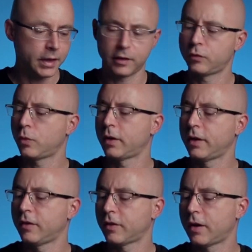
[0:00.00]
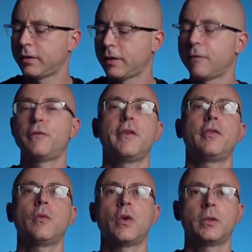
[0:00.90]
and this one here is a
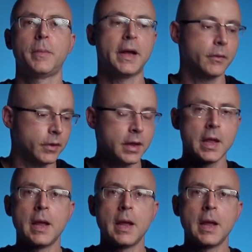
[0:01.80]
150 watt battery,